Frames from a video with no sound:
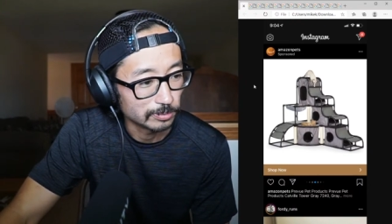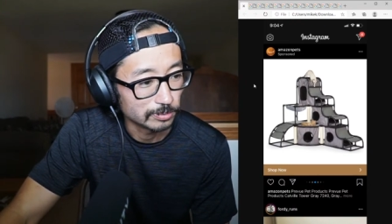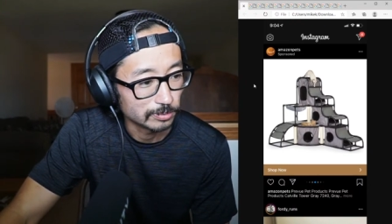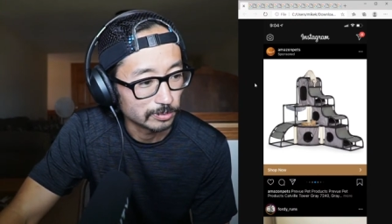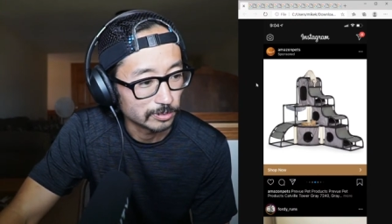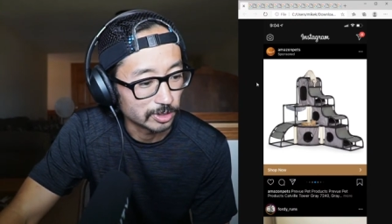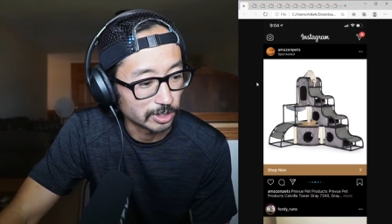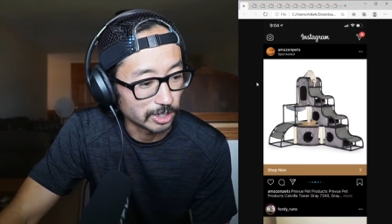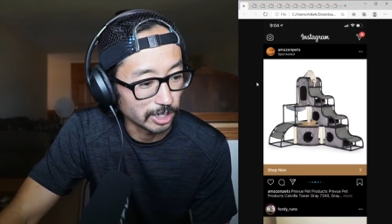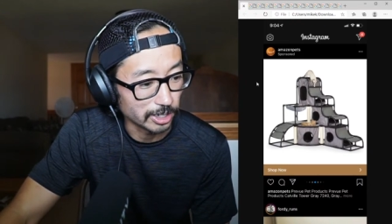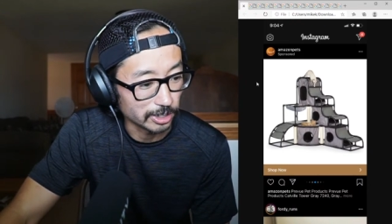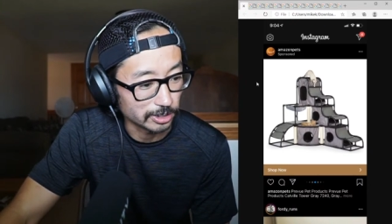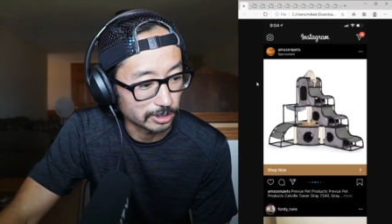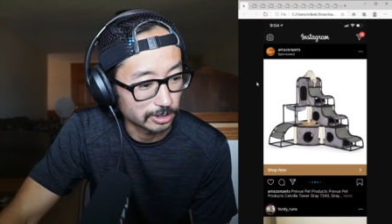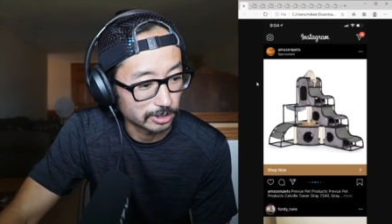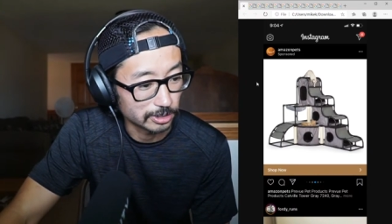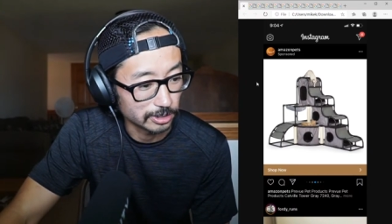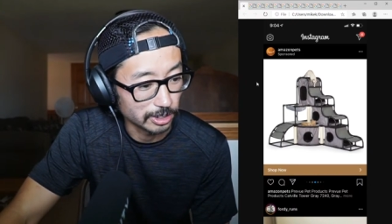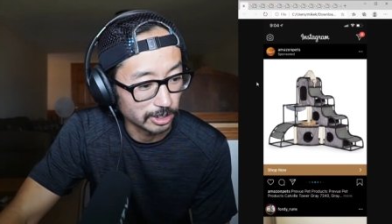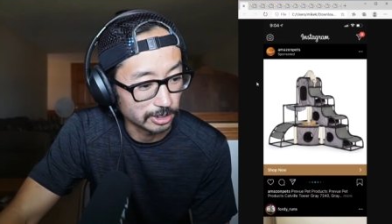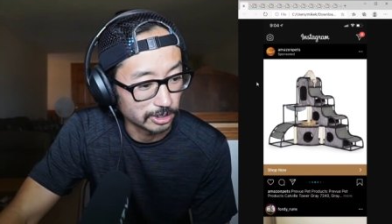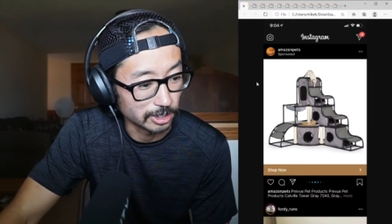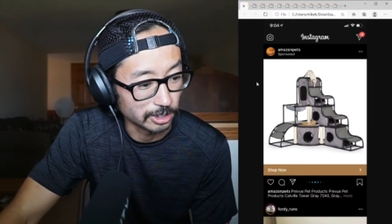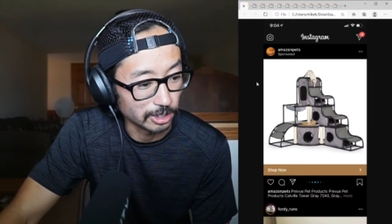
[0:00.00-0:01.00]
This
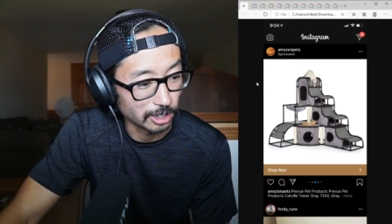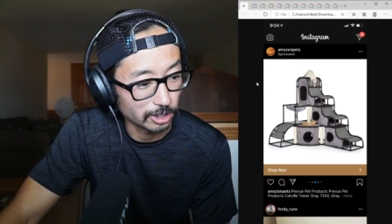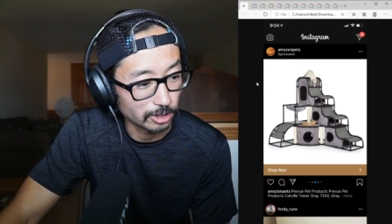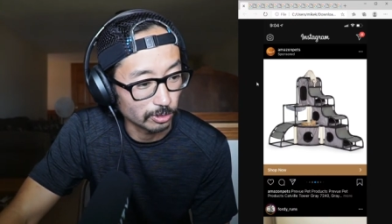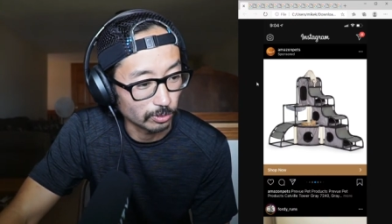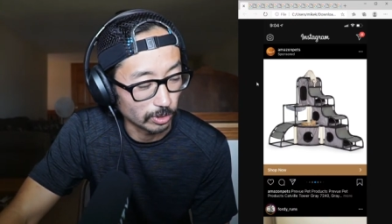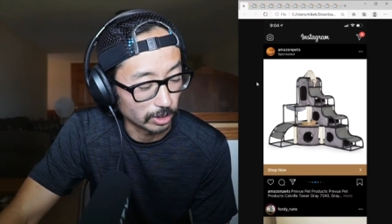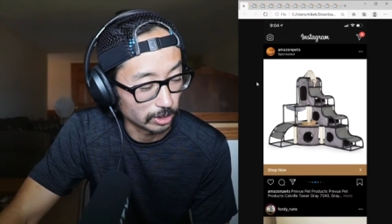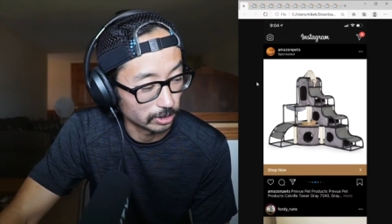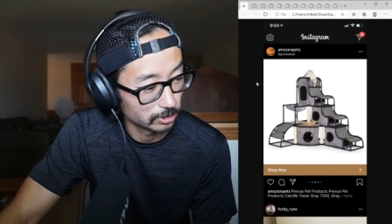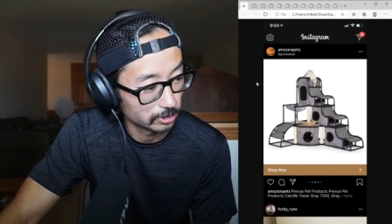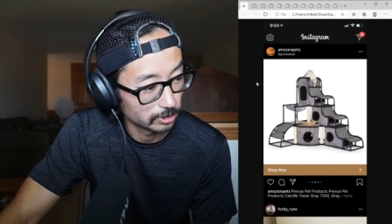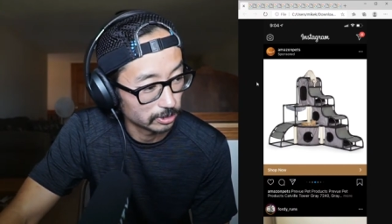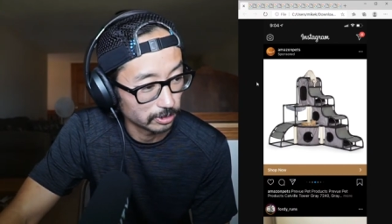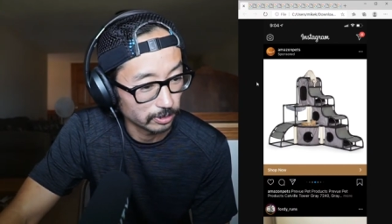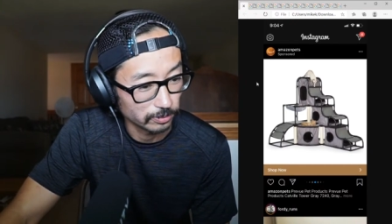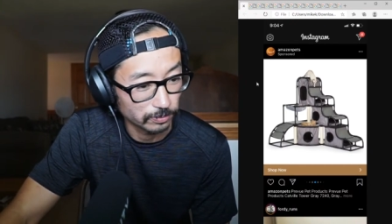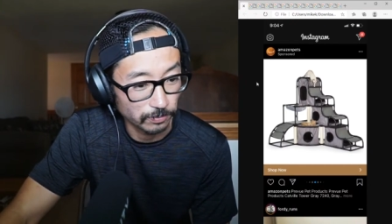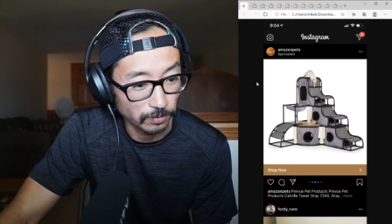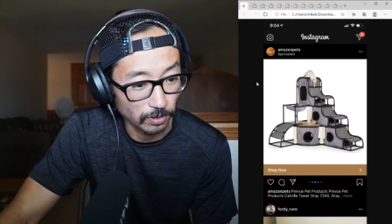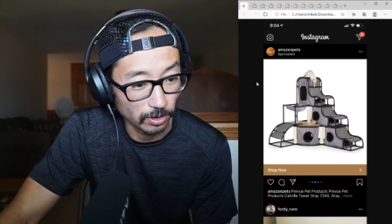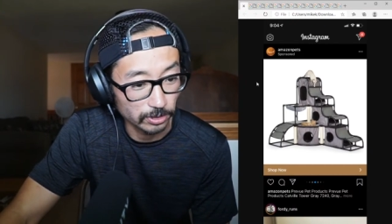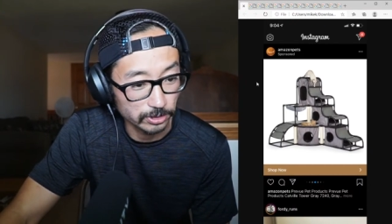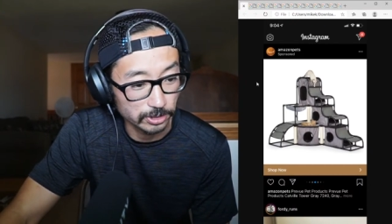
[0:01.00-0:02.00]
is another one. It
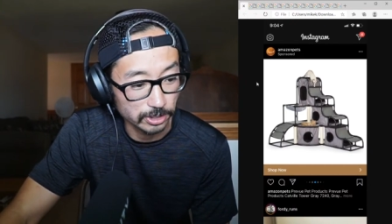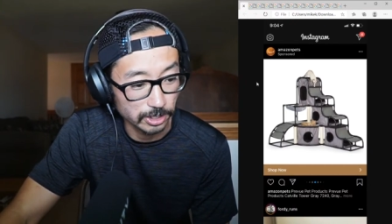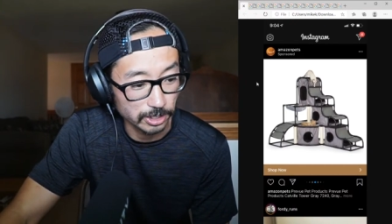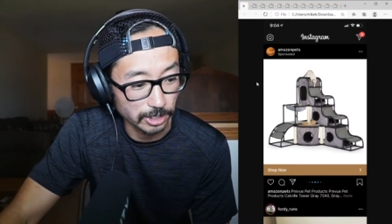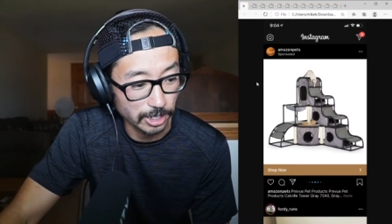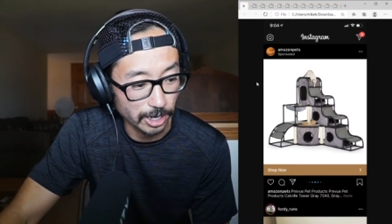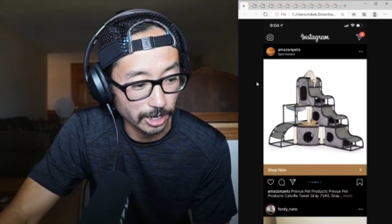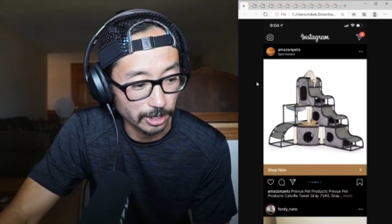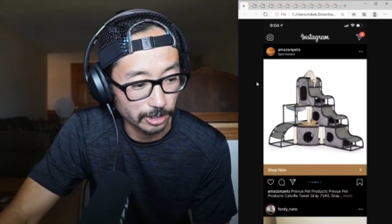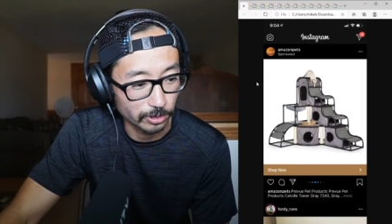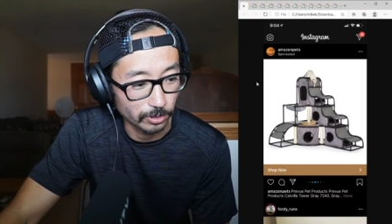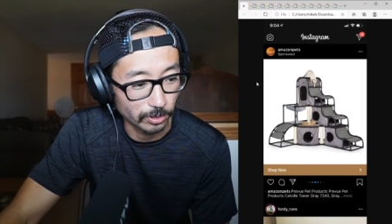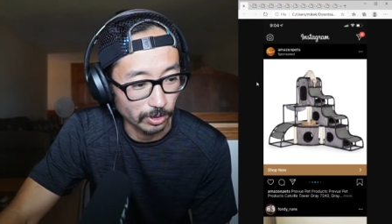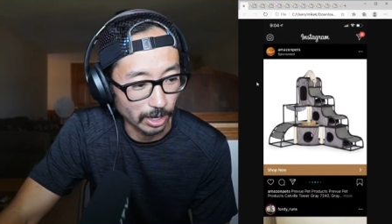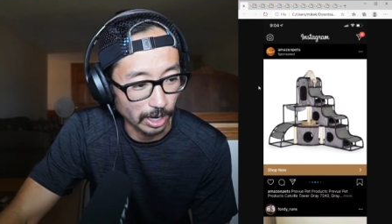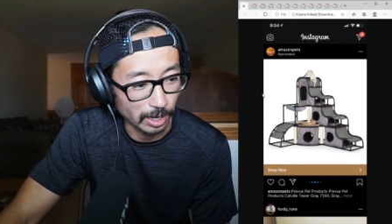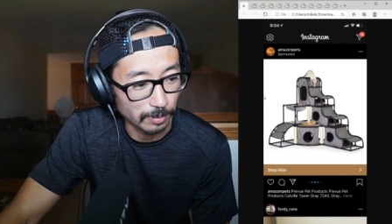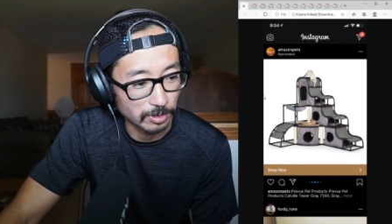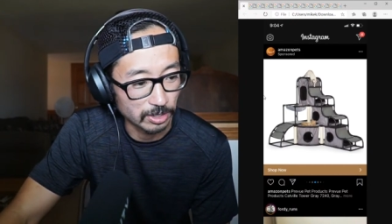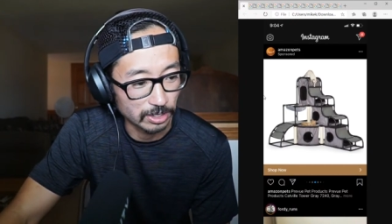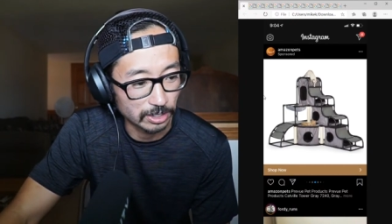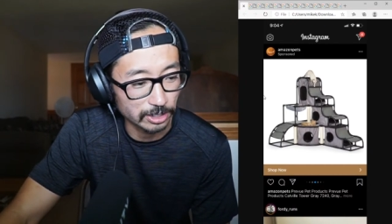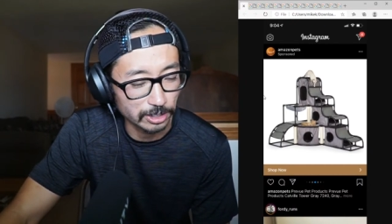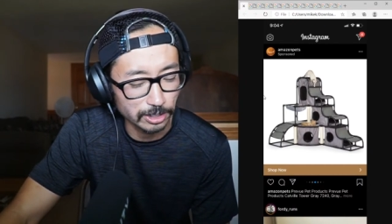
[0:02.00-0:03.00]
falls in the category. I
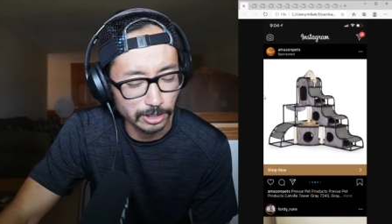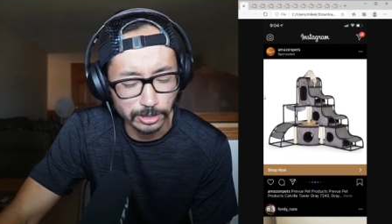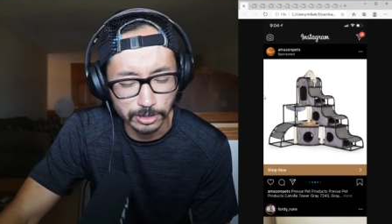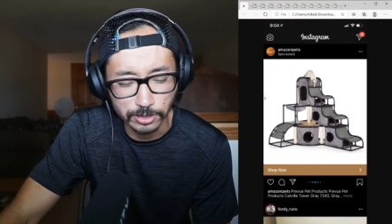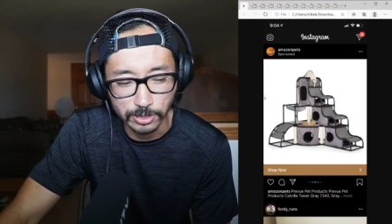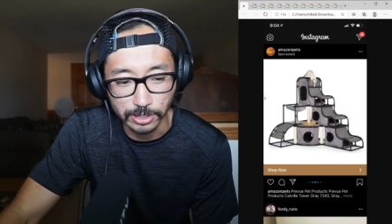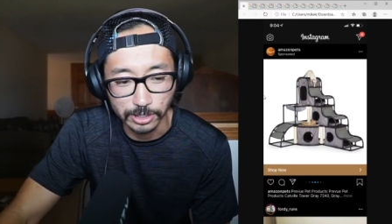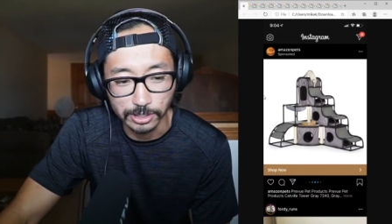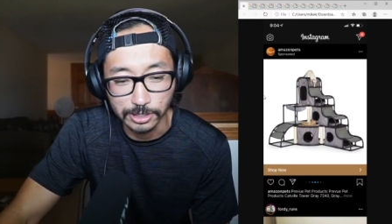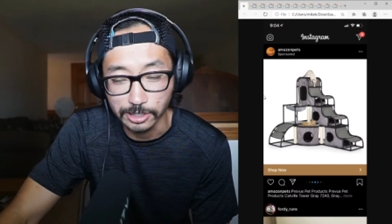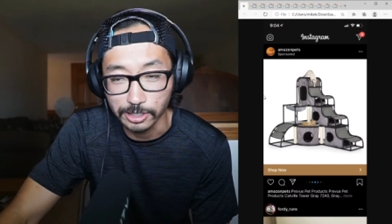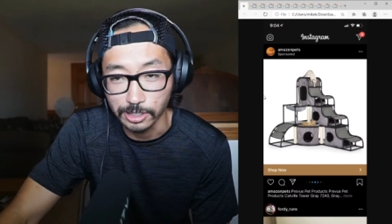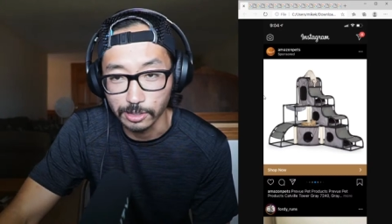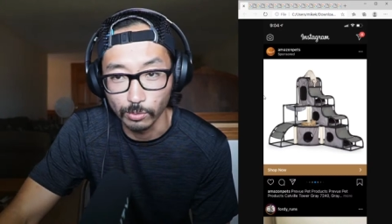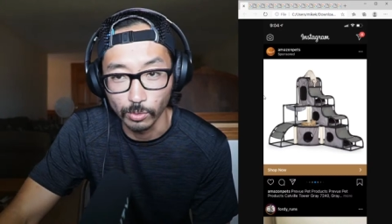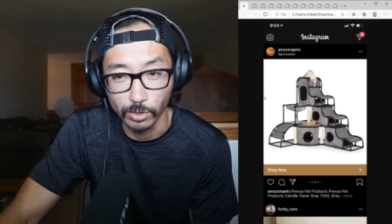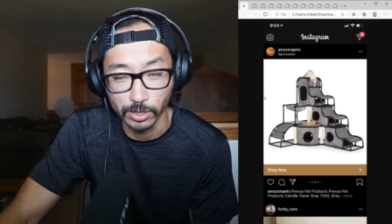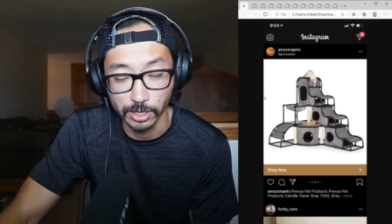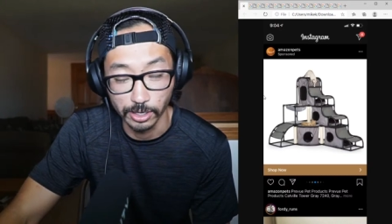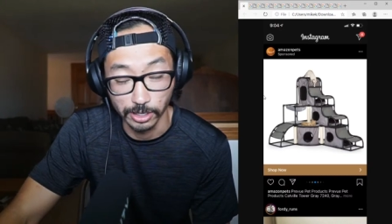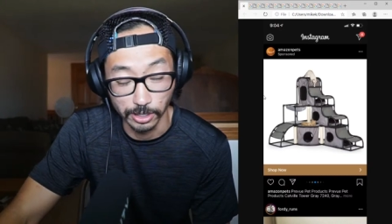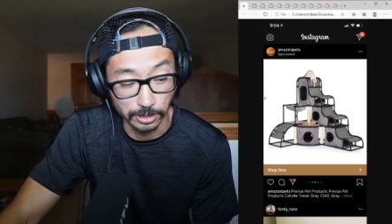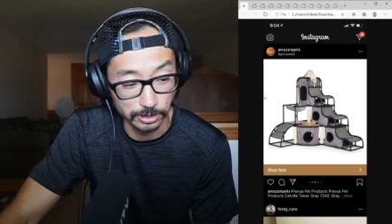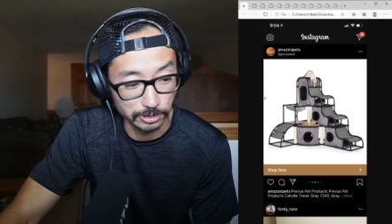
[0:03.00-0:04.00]
mean, clearly you could see what
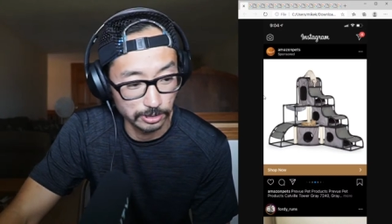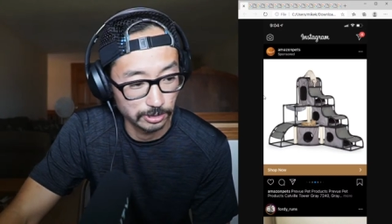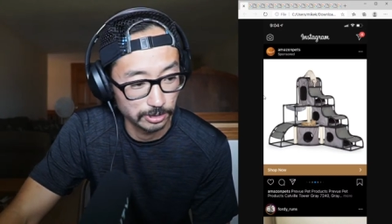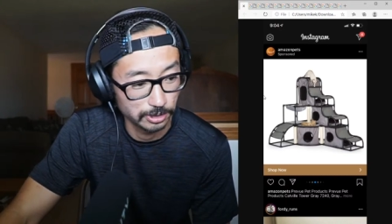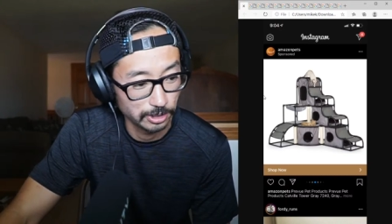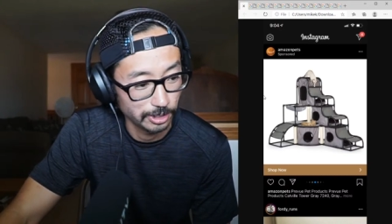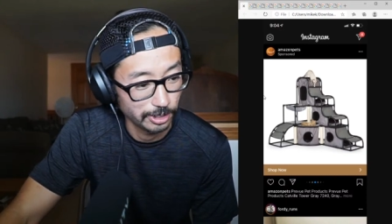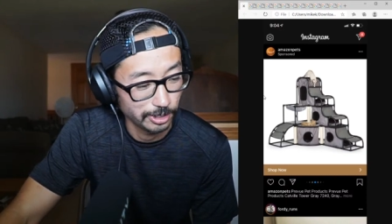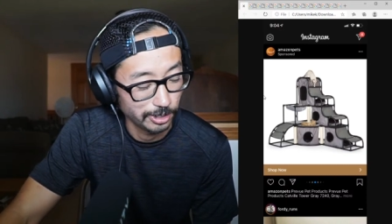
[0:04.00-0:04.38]
it is.